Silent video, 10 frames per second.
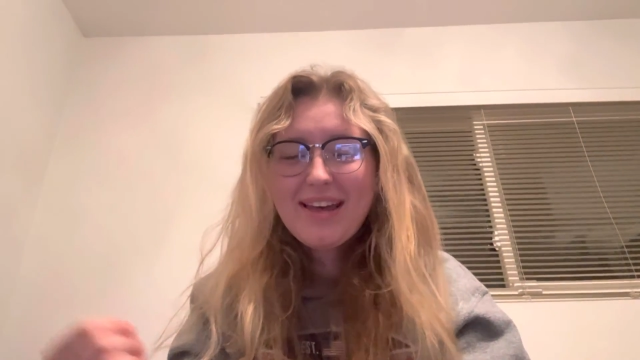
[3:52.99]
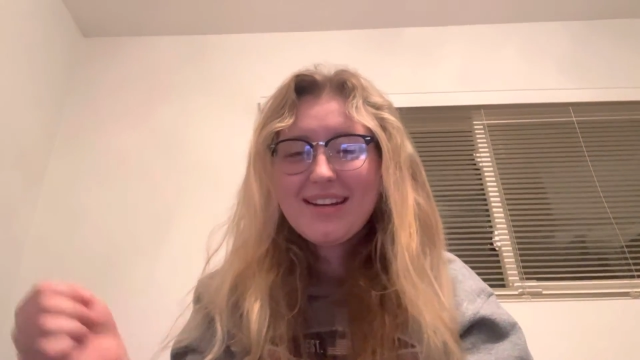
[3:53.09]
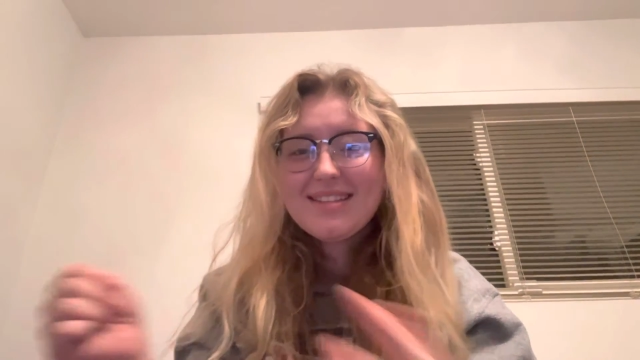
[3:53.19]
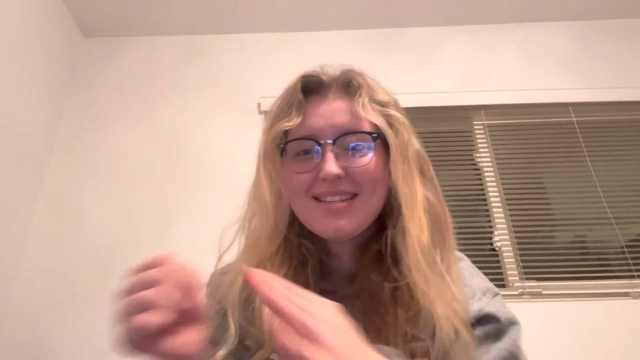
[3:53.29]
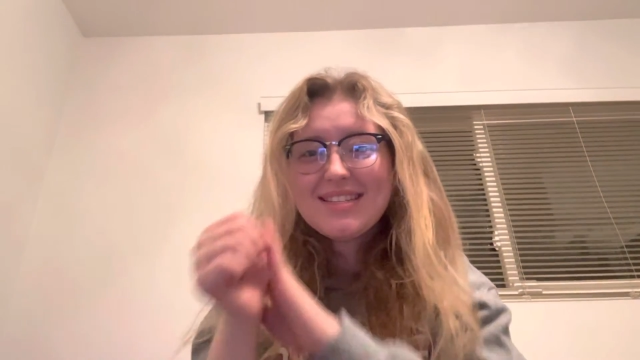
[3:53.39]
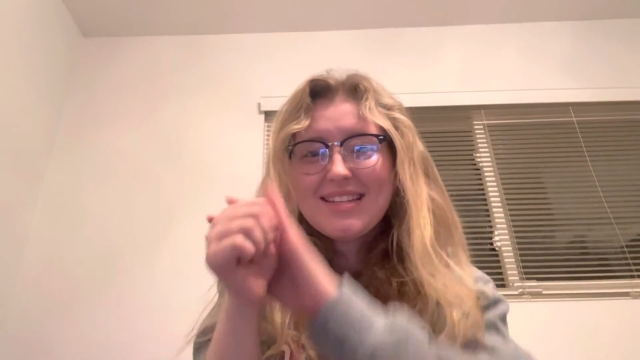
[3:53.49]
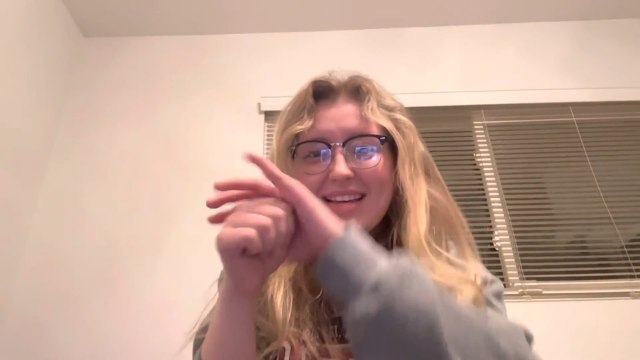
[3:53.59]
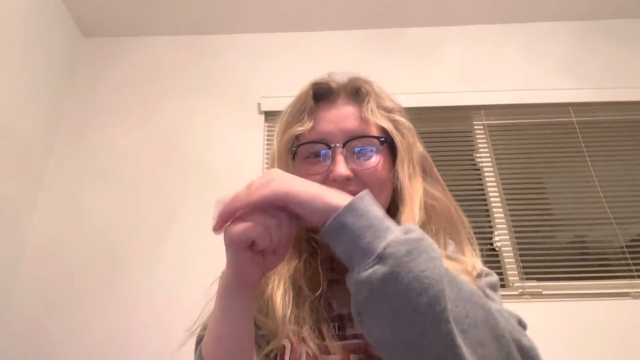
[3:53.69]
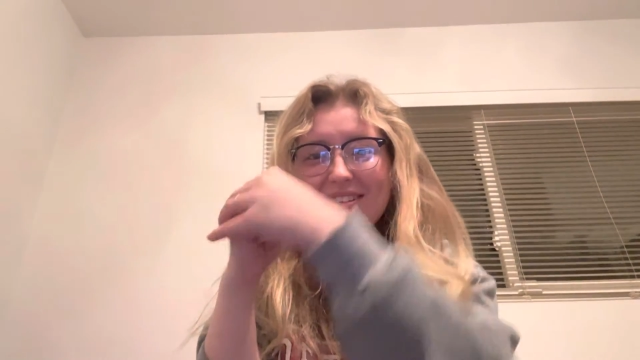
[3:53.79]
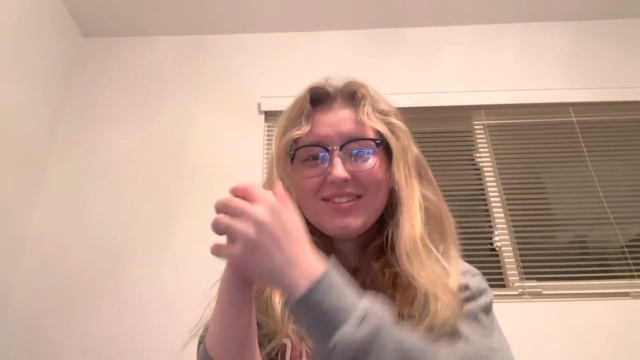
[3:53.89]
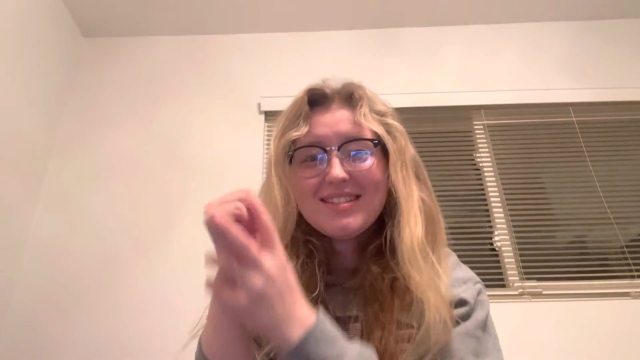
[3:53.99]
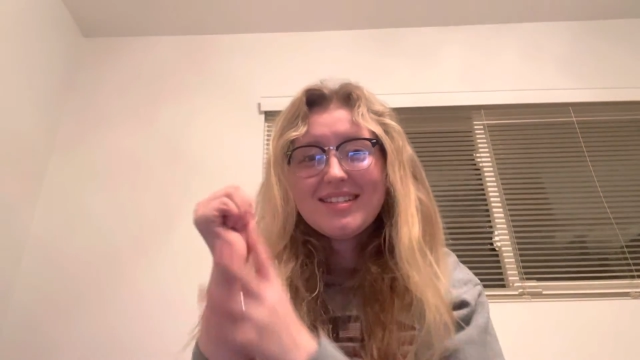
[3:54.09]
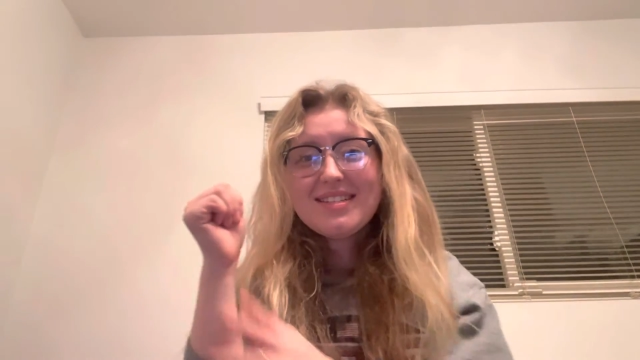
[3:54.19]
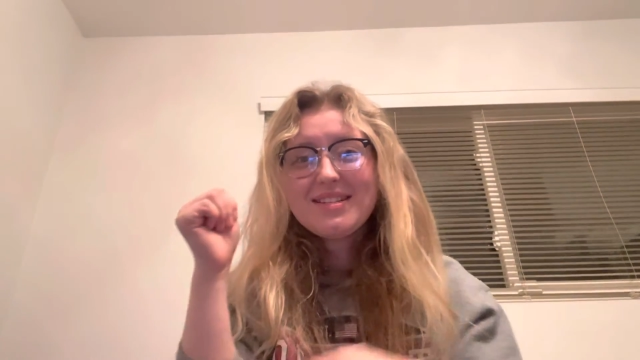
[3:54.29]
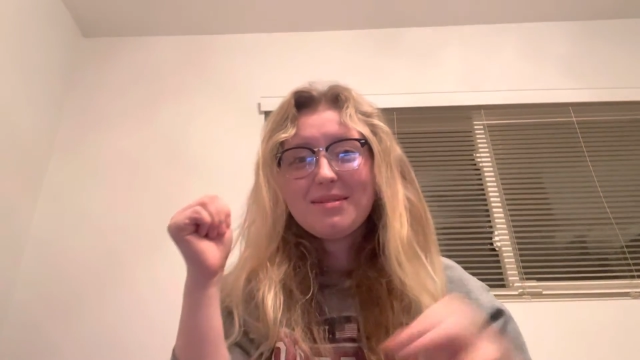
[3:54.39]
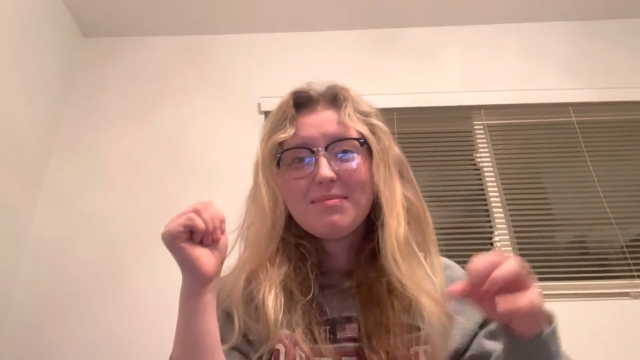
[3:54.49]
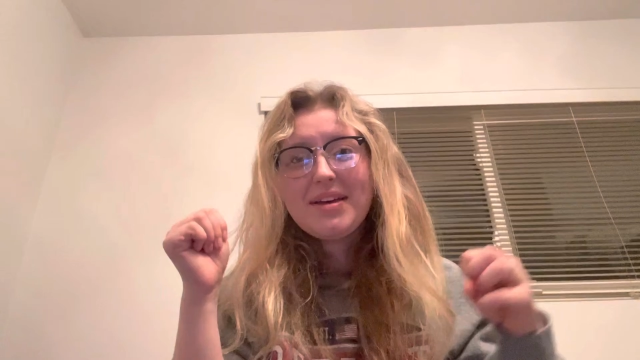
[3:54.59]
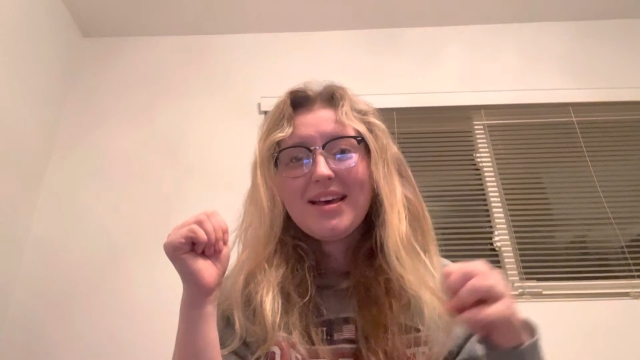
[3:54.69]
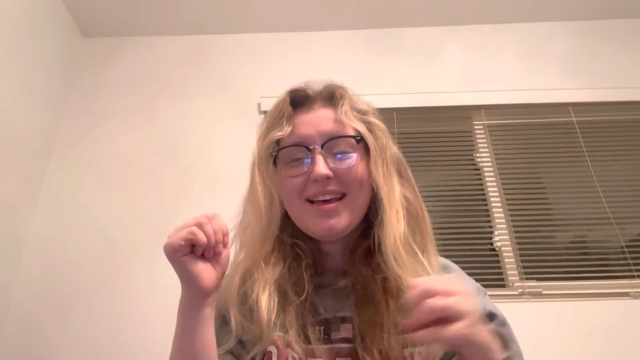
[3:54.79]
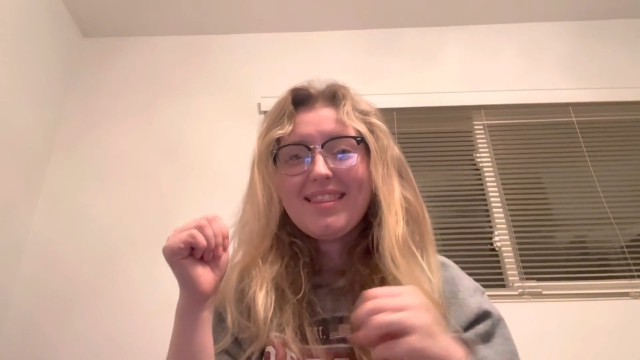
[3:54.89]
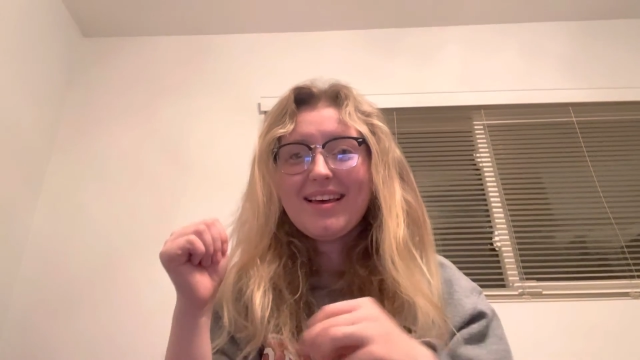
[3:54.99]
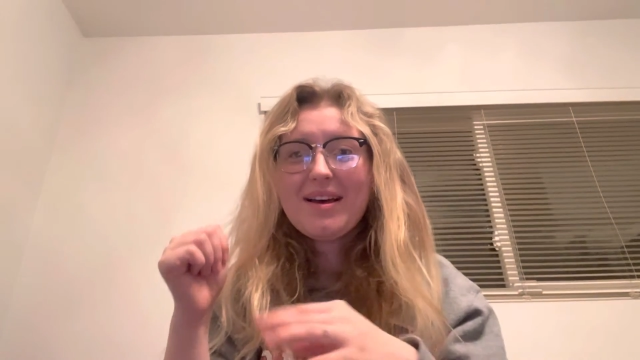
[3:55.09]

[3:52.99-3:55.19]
And it's this nice little system that